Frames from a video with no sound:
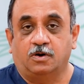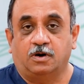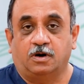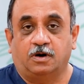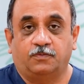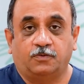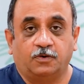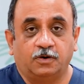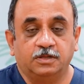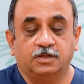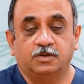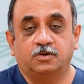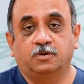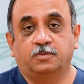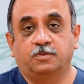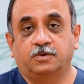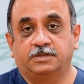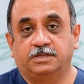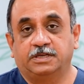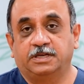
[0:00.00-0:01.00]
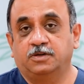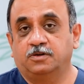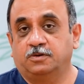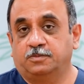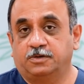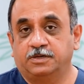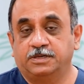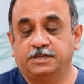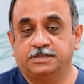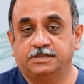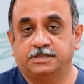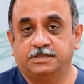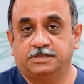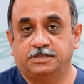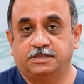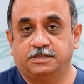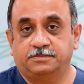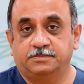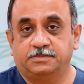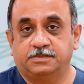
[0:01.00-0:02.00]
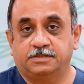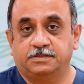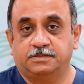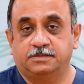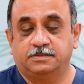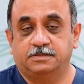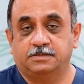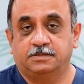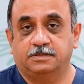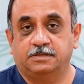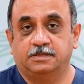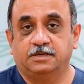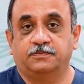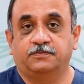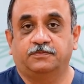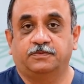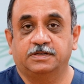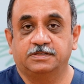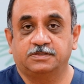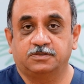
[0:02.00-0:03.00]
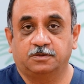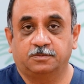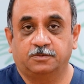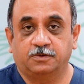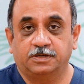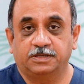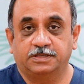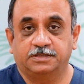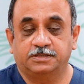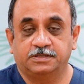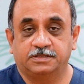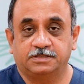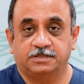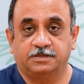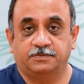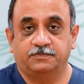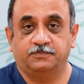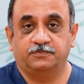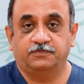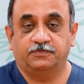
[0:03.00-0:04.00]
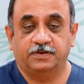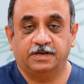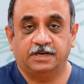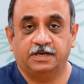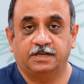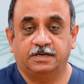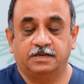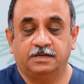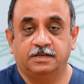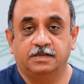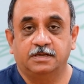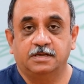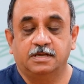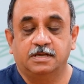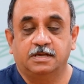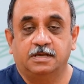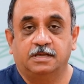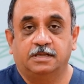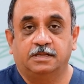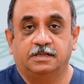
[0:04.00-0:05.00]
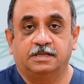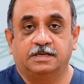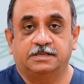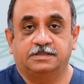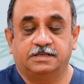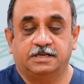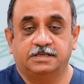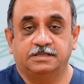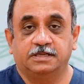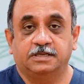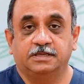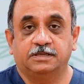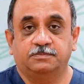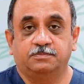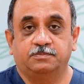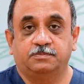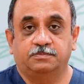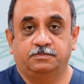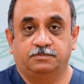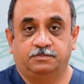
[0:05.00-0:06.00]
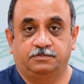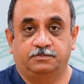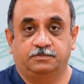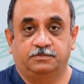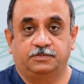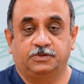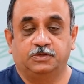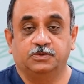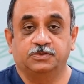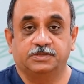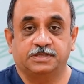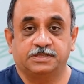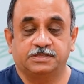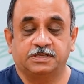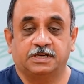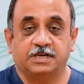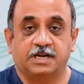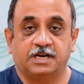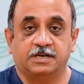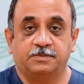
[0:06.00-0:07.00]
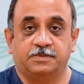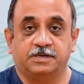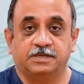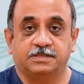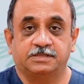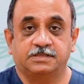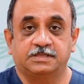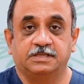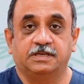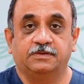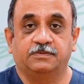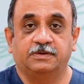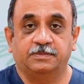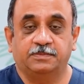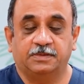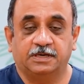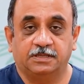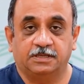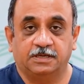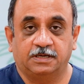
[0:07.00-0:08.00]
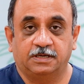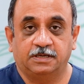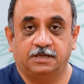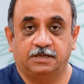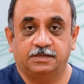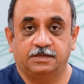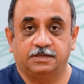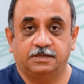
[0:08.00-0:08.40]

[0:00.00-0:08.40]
Of all the three robotic systems, the first robotic system where the surgeon uses the landmarks given by the